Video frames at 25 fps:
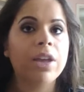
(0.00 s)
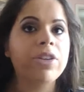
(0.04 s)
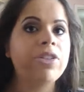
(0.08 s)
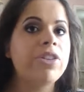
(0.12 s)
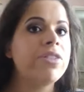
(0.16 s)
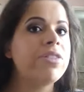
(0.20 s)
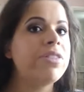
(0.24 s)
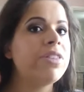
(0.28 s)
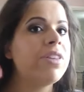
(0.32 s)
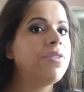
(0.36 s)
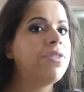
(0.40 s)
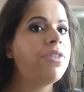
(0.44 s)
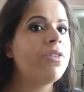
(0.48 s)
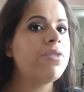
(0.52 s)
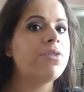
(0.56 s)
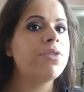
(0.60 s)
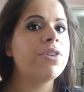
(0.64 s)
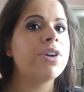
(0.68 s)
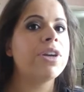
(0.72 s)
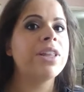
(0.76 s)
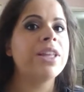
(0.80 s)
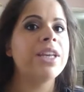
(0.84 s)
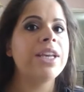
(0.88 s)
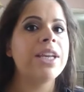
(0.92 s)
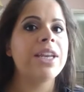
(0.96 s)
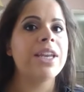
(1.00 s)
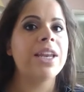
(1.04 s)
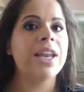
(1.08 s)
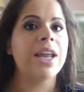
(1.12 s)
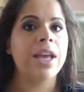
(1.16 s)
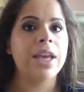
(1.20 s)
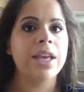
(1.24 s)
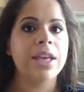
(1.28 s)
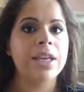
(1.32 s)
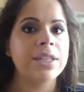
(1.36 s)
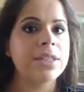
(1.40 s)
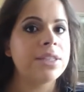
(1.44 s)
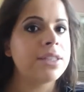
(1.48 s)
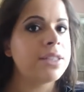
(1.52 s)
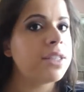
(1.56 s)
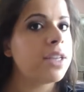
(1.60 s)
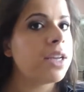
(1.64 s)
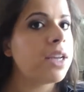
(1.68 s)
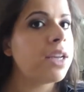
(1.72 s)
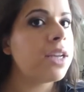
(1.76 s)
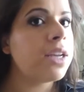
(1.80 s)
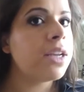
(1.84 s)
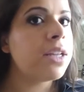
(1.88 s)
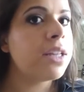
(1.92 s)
It just gives a really nice,